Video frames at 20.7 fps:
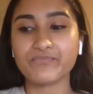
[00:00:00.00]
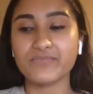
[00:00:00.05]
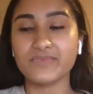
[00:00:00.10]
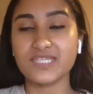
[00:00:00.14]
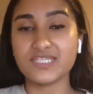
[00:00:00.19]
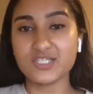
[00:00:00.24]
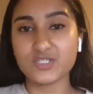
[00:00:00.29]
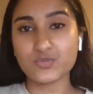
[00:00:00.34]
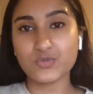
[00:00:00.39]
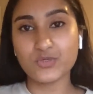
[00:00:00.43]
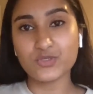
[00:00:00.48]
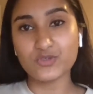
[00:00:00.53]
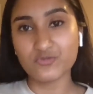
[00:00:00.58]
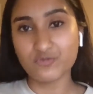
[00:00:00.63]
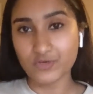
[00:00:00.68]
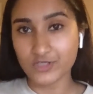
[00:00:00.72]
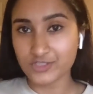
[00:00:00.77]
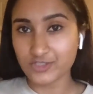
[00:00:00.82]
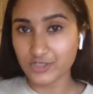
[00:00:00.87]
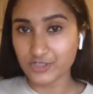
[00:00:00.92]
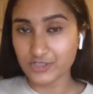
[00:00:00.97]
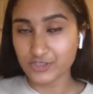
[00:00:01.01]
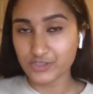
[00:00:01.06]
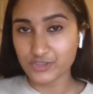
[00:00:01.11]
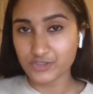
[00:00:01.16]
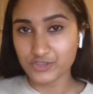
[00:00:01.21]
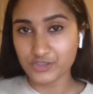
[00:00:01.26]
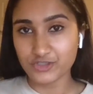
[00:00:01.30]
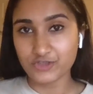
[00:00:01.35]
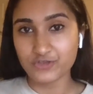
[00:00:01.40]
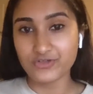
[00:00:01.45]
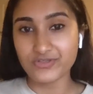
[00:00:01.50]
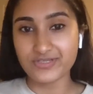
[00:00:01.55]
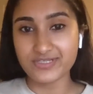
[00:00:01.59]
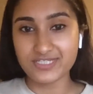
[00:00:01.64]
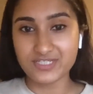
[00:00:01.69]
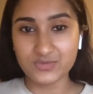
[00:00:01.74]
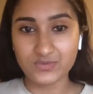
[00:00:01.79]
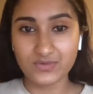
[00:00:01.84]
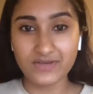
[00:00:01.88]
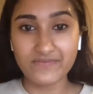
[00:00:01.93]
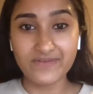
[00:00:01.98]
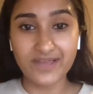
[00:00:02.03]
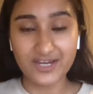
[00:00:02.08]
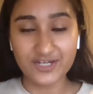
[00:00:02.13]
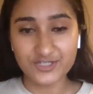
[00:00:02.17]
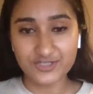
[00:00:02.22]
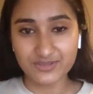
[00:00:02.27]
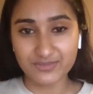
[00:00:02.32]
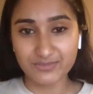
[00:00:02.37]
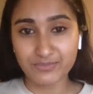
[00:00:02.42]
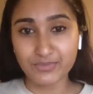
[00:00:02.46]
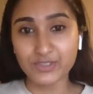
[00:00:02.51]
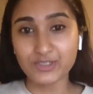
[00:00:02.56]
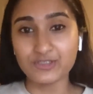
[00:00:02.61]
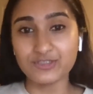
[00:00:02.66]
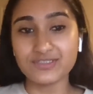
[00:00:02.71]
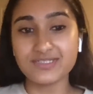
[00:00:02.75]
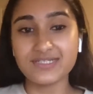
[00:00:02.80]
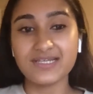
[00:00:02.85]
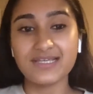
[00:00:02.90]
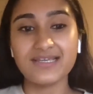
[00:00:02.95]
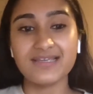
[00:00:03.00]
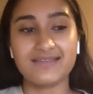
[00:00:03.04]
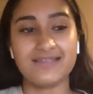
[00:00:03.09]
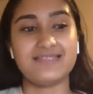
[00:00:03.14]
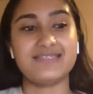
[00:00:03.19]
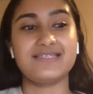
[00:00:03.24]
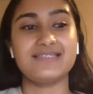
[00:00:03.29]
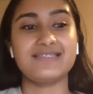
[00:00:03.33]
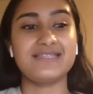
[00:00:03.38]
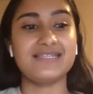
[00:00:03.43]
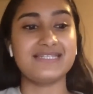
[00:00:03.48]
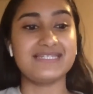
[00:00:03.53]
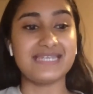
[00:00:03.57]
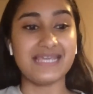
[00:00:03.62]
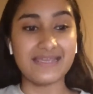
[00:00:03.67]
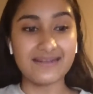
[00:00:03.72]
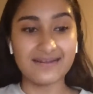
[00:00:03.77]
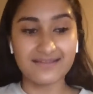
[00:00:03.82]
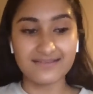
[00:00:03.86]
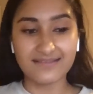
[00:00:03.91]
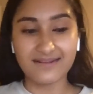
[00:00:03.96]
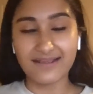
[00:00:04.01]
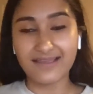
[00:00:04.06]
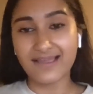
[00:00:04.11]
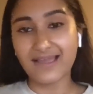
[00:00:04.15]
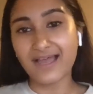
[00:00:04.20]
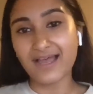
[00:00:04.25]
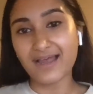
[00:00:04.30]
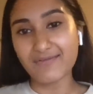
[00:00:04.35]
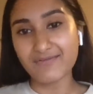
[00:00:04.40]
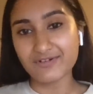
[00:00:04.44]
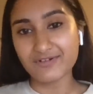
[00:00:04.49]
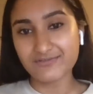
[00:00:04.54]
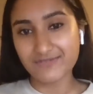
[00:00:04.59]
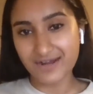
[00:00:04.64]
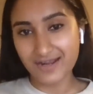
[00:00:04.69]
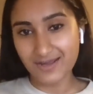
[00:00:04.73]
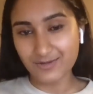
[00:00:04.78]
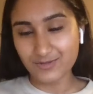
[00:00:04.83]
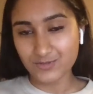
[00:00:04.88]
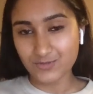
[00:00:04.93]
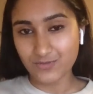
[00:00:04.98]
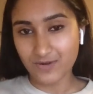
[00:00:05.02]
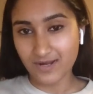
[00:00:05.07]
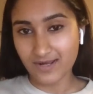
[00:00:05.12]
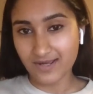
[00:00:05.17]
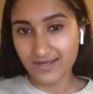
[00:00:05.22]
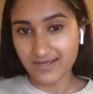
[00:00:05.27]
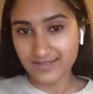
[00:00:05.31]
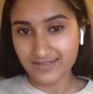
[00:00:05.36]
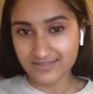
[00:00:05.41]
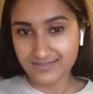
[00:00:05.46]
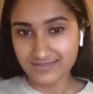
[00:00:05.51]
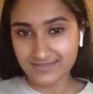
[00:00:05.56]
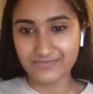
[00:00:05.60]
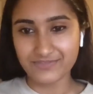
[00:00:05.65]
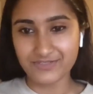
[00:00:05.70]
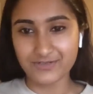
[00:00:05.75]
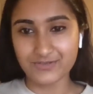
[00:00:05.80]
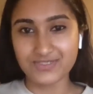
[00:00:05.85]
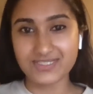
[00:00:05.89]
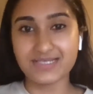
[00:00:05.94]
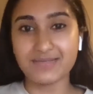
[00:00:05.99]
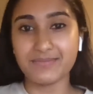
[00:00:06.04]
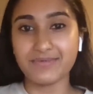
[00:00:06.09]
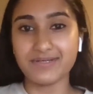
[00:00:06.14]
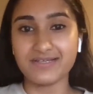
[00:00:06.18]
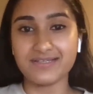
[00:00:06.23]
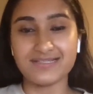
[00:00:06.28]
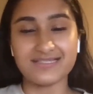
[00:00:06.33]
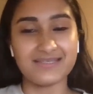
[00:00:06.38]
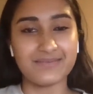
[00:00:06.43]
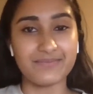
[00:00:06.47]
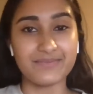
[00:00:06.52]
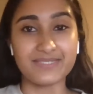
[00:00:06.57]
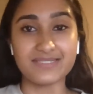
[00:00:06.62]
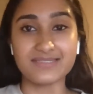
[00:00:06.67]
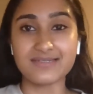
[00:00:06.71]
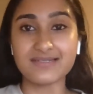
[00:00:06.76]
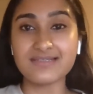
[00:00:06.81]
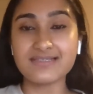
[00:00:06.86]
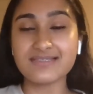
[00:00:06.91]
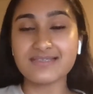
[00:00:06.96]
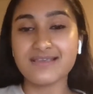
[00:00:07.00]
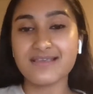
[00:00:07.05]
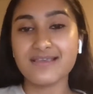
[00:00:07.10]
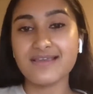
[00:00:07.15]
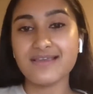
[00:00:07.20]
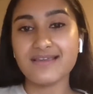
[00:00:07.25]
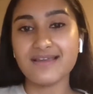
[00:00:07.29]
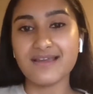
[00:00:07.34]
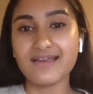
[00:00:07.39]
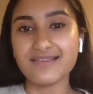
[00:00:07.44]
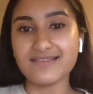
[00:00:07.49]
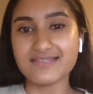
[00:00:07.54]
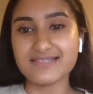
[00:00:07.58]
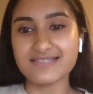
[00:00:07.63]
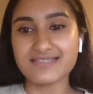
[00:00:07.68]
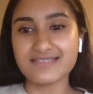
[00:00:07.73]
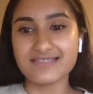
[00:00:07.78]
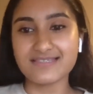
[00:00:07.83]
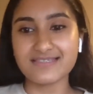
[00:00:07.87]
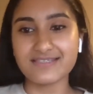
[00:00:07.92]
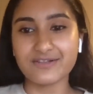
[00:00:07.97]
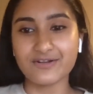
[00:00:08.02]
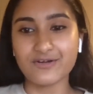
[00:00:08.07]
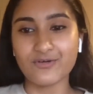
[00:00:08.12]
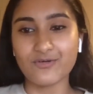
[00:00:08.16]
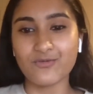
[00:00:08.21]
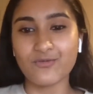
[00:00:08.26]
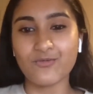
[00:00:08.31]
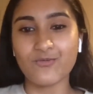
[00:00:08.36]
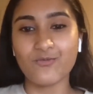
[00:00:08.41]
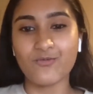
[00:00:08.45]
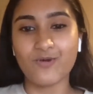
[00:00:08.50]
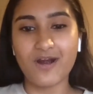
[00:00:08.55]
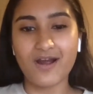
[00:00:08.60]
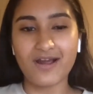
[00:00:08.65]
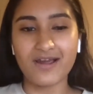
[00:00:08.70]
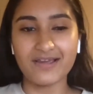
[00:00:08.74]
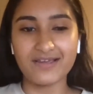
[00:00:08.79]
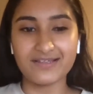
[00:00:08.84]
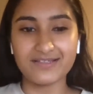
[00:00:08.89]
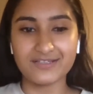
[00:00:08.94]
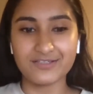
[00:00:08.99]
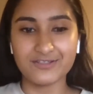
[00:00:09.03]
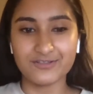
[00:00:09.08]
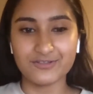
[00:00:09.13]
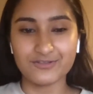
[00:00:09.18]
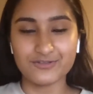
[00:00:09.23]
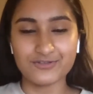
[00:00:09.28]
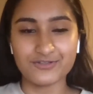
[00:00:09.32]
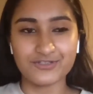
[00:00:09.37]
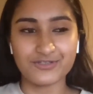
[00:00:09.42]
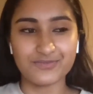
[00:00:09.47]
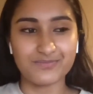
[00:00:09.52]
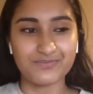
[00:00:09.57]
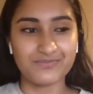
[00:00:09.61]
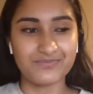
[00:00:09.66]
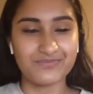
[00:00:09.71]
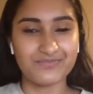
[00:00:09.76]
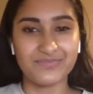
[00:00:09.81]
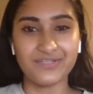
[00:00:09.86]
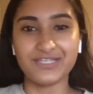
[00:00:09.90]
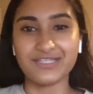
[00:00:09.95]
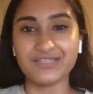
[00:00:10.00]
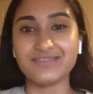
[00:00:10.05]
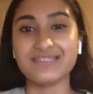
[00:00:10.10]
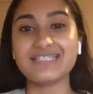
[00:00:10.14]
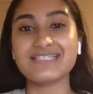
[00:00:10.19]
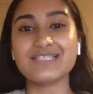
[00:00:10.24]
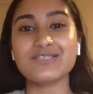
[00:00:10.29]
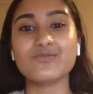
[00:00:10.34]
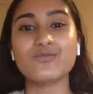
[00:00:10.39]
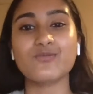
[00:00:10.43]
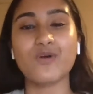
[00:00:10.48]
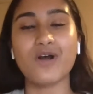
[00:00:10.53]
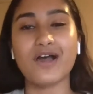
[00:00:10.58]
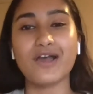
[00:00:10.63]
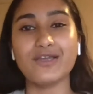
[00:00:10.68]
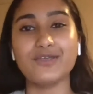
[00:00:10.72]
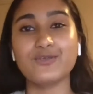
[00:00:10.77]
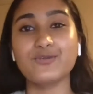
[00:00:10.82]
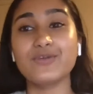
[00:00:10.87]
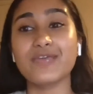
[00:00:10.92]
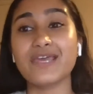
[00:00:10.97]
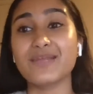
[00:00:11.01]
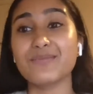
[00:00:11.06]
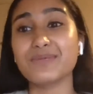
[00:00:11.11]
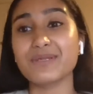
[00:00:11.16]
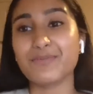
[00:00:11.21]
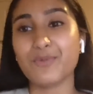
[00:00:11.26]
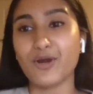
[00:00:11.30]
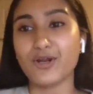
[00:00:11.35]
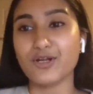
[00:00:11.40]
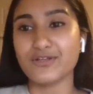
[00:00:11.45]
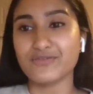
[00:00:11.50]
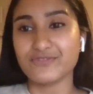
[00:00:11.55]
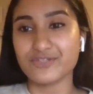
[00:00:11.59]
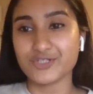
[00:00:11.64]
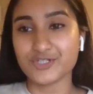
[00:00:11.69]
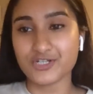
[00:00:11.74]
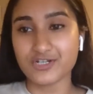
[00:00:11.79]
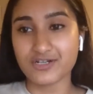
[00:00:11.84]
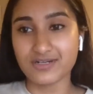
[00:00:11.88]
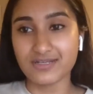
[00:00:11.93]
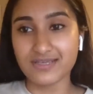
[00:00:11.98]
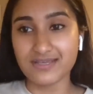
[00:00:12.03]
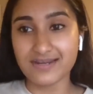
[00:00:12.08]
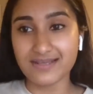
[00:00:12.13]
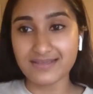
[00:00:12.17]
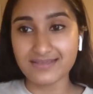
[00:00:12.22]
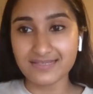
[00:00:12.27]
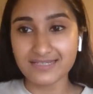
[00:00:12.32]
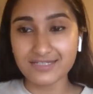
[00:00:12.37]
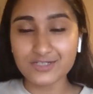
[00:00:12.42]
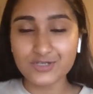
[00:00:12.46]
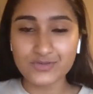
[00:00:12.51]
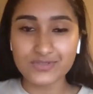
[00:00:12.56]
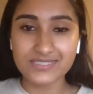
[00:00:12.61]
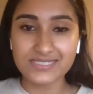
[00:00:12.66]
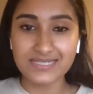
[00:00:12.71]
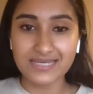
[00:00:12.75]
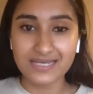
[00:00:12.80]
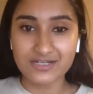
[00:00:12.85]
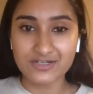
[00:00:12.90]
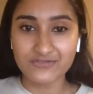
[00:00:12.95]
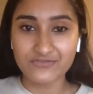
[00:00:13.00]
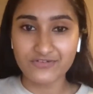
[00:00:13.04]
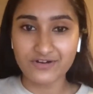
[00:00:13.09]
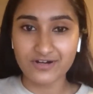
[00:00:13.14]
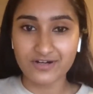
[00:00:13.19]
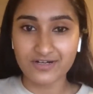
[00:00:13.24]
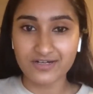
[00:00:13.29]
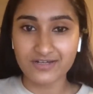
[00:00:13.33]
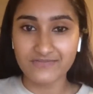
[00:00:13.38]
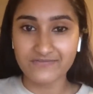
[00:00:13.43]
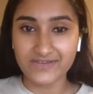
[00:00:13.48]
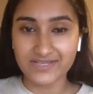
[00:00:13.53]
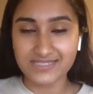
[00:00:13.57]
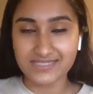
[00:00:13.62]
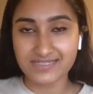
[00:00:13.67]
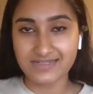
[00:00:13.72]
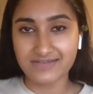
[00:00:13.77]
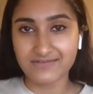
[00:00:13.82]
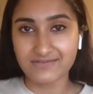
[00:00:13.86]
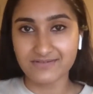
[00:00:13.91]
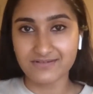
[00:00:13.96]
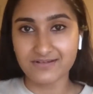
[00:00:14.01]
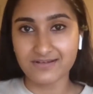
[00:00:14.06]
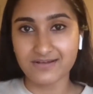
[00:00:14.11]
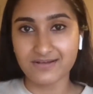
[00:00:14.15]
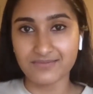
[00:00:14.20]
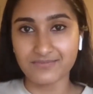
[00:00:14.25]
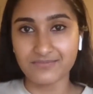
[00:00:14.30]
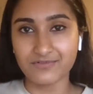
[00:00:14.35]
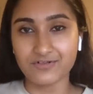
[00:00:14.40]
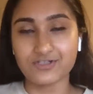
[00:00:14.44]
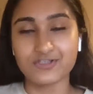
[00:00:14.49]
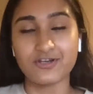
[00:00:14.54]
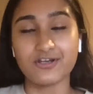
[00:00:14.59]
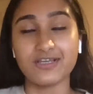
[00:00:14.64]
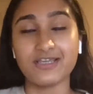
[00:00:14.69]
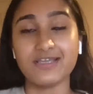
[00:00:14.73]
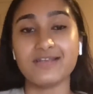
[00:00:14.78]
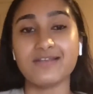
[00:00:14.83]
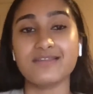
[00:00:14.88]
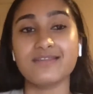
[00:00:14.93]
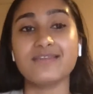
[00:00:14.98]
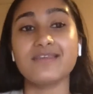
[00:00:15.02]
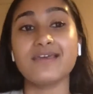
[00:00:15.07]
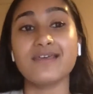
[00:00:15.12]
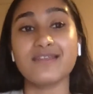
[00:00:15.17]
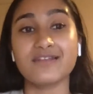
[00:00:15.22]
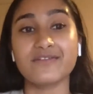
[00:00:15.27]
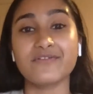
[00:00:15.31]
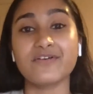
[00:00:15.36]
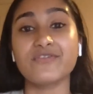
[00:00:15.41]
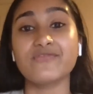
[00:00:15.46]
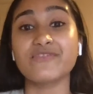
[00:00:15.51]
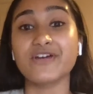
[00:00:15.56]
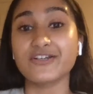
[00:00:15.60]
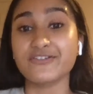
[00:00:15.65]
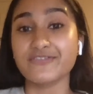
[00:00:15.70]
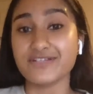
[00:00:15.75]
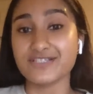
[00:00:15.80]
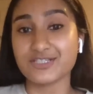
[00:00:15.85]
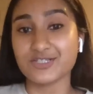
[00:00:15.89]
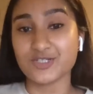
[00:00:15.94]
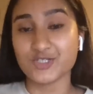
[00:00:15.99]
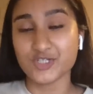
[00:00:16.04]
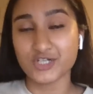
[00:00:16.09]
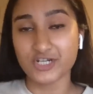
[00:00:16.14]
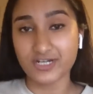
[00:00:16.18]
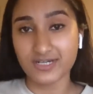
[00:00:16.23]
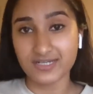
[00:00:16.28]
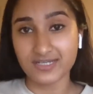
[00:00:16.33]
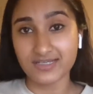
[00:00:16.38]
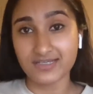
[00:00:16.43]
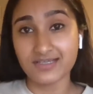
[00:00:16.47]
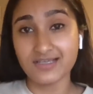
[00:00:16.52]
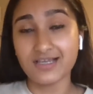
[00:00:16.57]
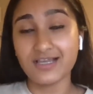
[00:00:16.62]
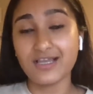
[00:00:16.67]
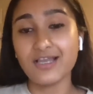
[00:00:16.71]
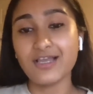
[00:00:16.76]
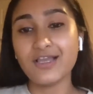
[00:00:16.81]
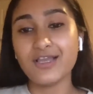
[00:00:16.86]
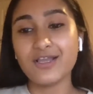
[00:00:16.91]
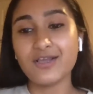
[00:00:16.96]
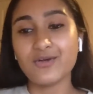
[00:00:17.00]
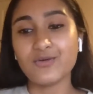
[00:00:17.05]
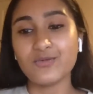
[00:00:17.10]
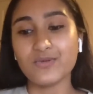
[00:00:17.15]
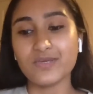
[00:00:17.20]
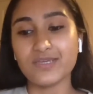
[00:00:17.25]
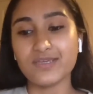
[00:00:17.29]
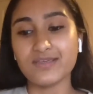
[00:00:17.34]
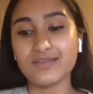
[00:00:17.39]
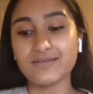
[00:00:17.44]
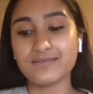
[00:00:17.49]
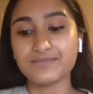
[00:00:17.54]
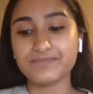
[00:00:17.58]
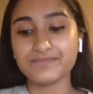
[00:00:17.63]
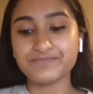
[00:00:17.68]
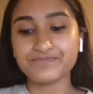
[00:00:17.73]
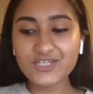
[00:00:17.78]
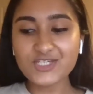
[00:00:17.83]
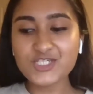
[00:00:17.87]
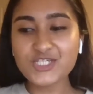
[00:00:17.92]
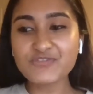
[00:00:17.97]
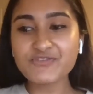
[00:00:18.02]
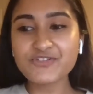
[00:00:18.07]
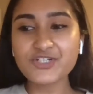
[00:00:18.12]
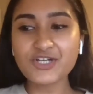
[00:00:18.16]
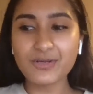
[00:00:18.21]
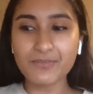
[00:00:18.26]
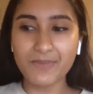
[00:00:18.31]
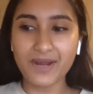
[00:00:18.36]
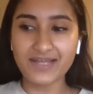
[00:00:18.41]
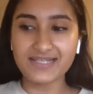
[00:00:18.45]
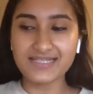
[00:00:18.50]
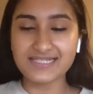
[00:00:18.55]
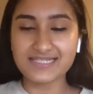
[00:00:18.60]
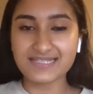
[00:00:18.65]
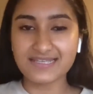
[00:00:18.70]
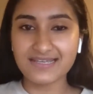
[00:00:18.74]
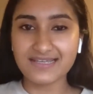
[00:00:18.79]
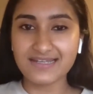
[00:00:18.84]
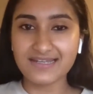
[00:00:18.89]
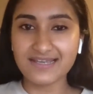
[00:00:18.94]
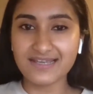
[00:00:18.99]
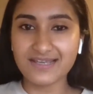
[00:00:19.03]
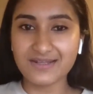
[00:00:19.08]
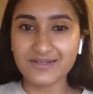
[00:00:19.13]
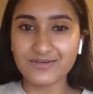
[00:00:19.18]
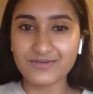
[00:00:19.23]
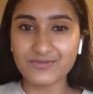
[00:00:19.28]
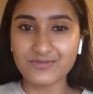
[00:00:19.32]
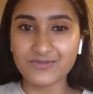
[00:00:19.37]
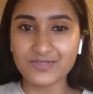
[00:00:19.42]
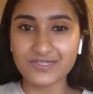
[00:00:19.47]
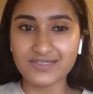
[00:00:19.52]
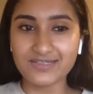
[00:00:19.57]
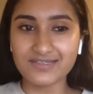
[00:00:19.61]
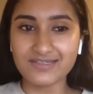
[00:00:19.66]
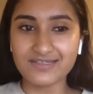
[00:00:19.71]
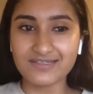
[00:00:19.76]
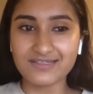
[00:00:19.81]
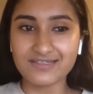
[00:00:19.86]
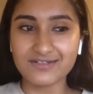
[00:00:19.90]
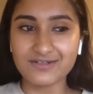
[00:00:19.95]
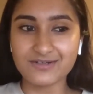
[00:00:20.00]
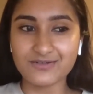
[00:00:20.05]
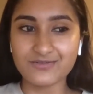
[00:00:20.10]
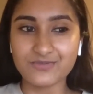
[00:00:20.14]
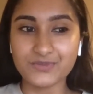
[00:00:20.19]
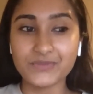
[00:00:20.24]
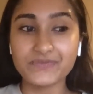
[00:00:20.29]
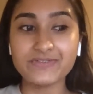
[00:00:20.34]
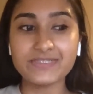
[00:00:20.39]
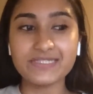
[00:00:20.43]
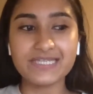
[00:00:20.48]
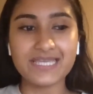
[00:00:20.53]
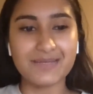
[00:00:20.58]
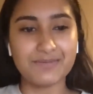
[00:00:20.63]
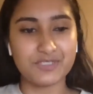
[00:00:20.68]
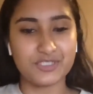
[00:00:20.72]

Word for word: this is what you've worked hard to do. This is what I've actually built. This is the data that I have around why, you know, Symba is a business. And this mm-hmm. is, you know, why you should like this is why you can be a part of the journey and i think towards the end of our investing um, or sorry at the end of our fundraising journey we shifted our mindset and we you know we really came